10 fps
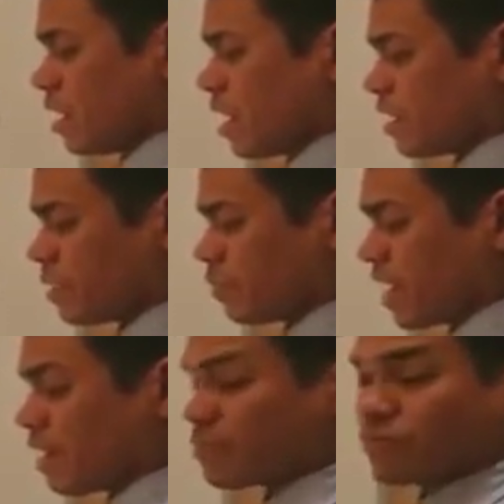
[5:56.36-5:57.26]
And then we
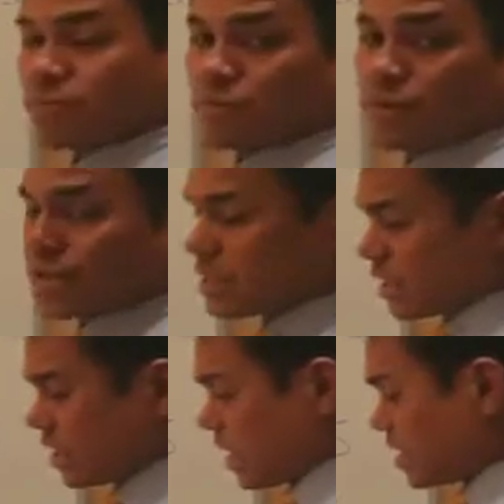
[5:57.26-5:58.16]
have written
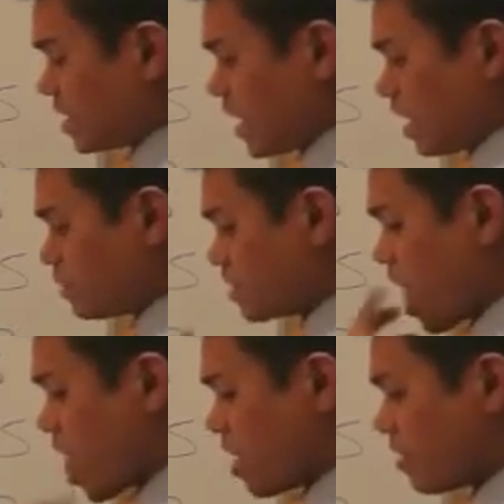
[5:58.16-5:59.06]
exams,